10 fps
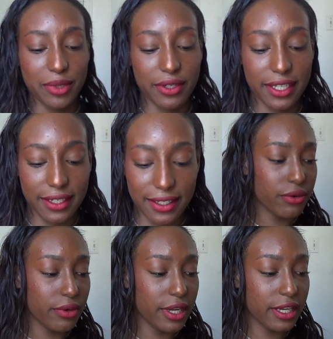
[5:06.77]
Beauty.
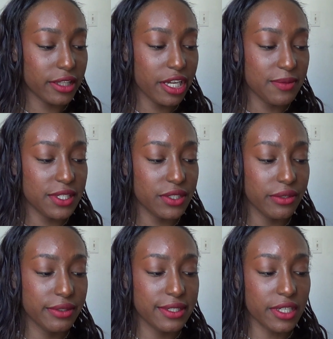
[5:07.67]
It claims
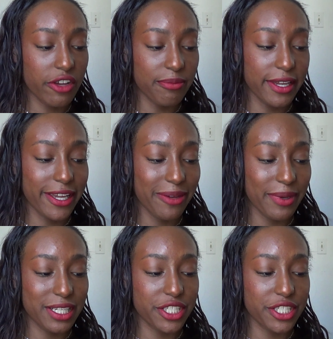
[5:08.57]
to dissolve makeup and